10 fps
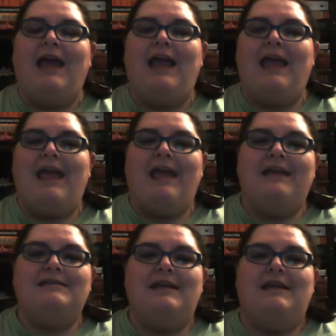
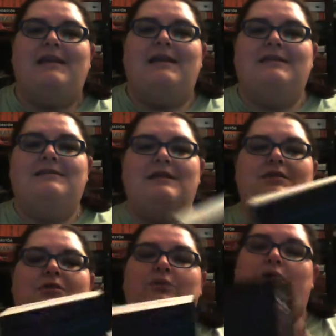and it is The
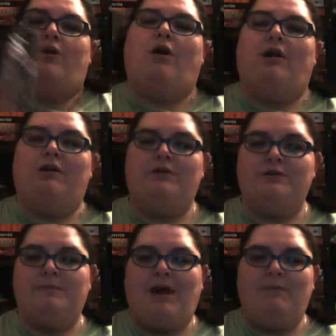Lunar
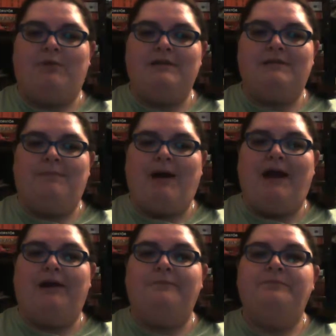Chronicles by Marissa
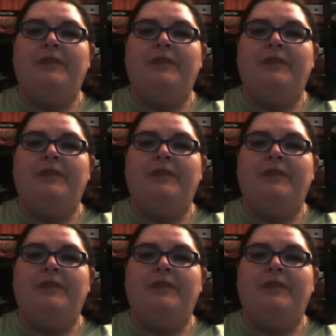Meyer.